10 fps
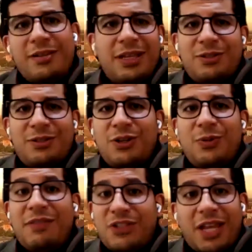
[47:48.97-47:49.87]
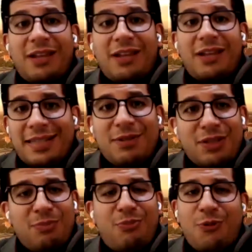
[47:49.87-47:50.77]
So even Shaykh al-Islam at
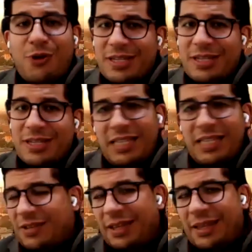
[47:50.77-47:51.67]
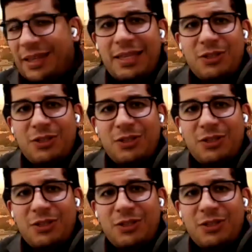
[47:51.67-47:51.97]
some point just left and came back.